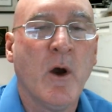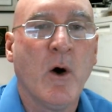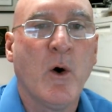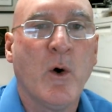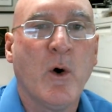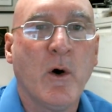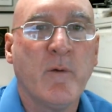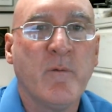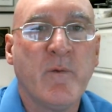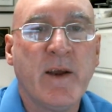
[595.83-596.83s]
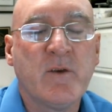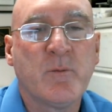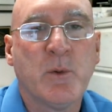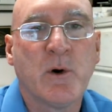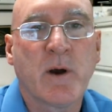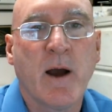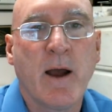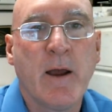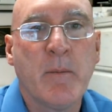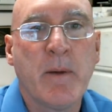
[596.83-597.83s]
On Facebook,
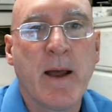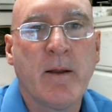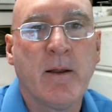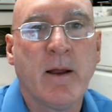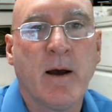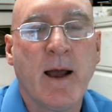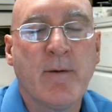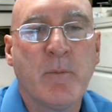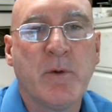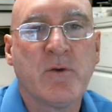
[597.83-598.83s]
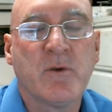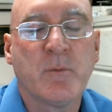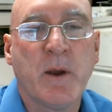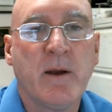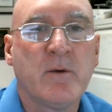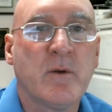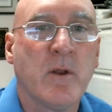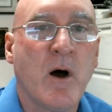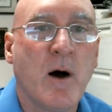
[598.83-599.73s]
I am I have a business page, the Law